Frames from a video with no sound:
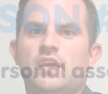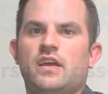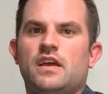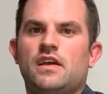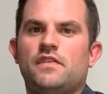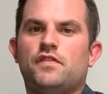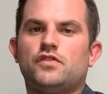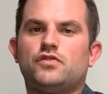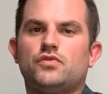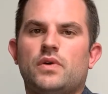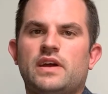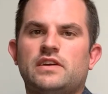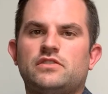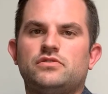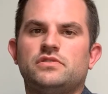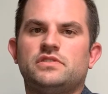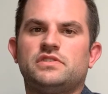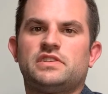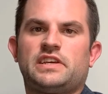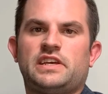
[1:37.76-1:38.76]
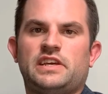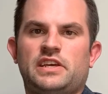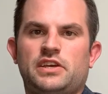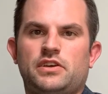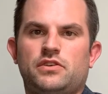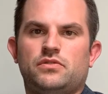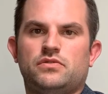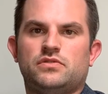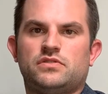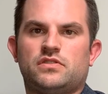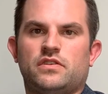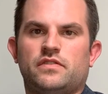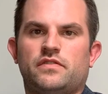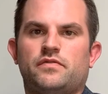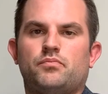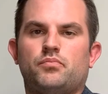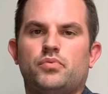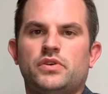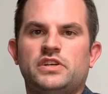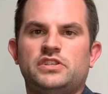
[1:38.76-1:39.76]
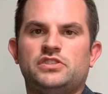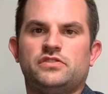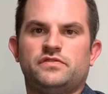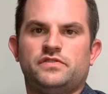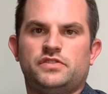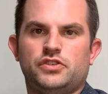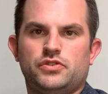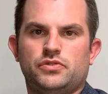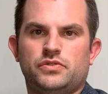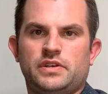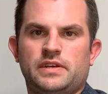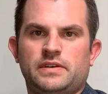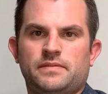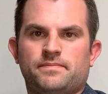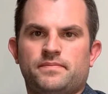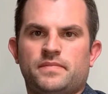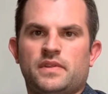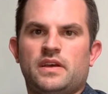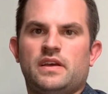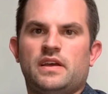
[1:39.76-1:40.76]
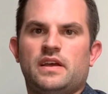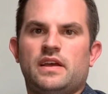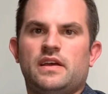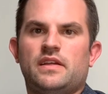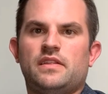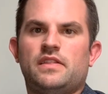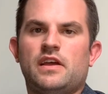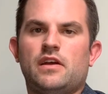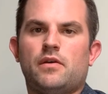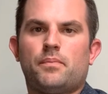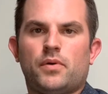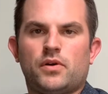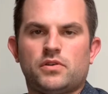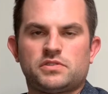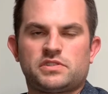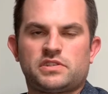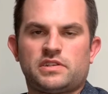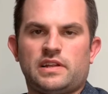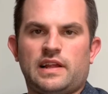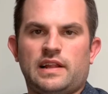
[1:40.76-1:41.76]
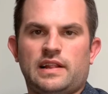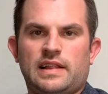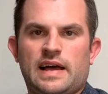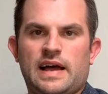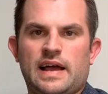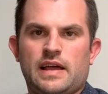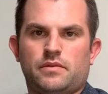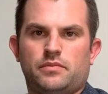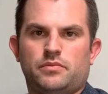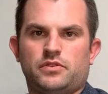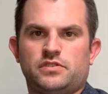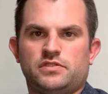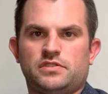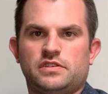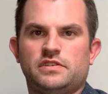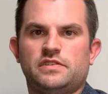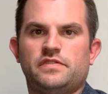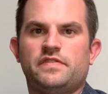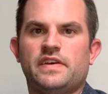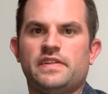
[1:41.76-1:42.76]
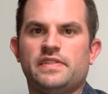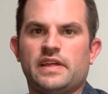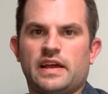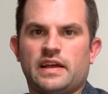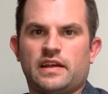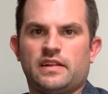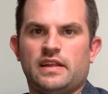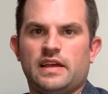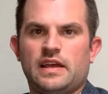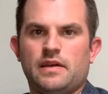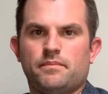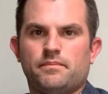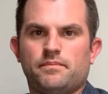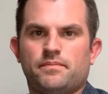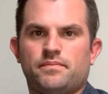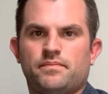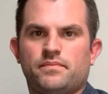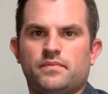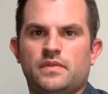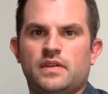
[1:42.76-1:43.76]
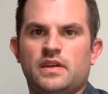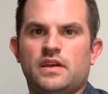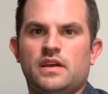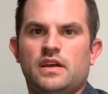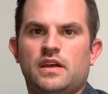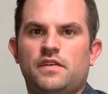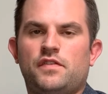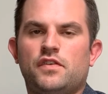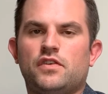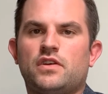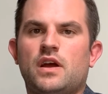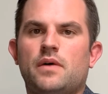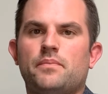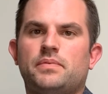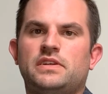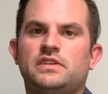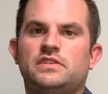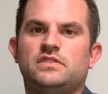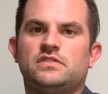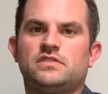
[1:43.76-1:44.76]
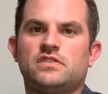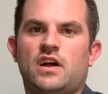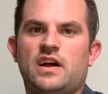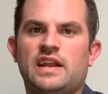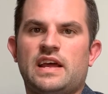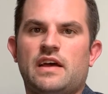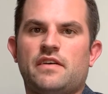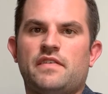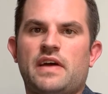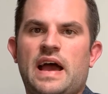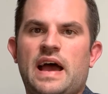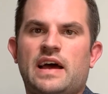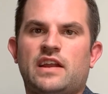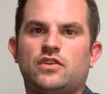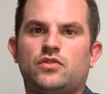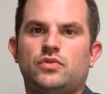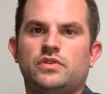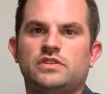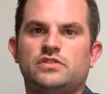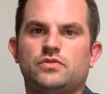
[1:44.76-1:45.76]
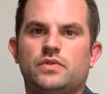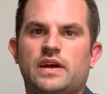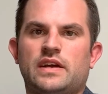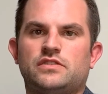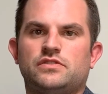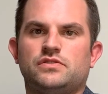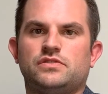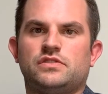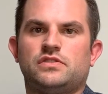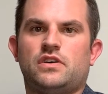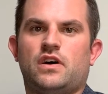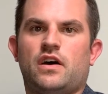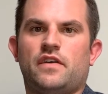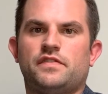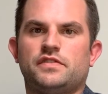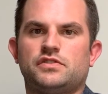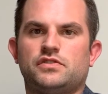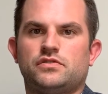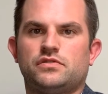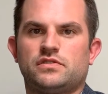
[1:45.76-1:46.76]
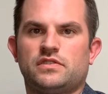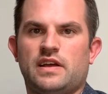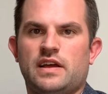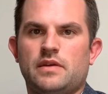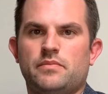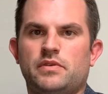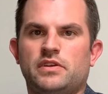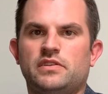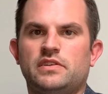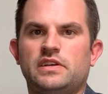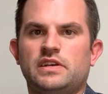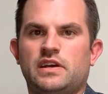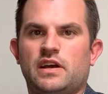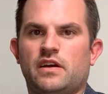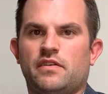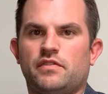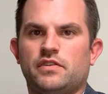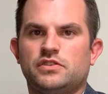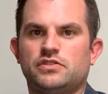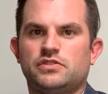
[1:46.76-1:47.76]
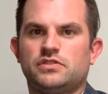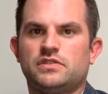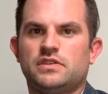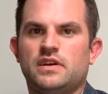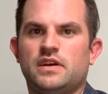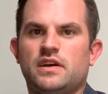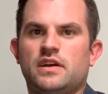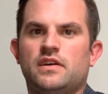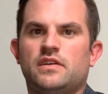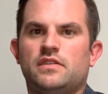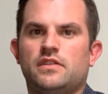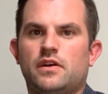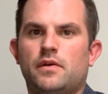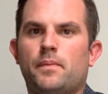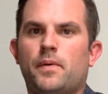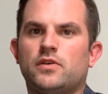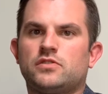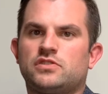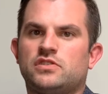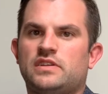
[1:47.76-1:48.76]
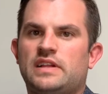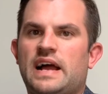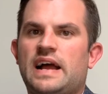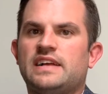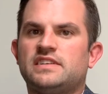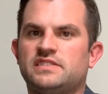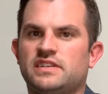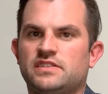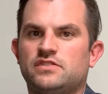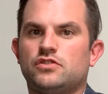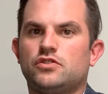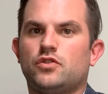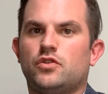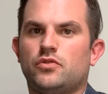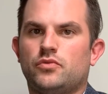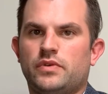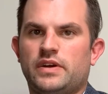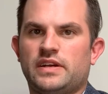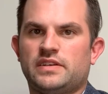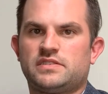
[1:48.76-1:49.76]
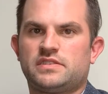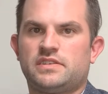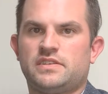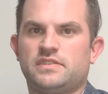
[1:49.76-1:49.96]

If a director is accused of breach of duty, they are personally liable to defend that claim. If your company does not have adequate Directors and Officers Liability coverage, their personal assets are at risk.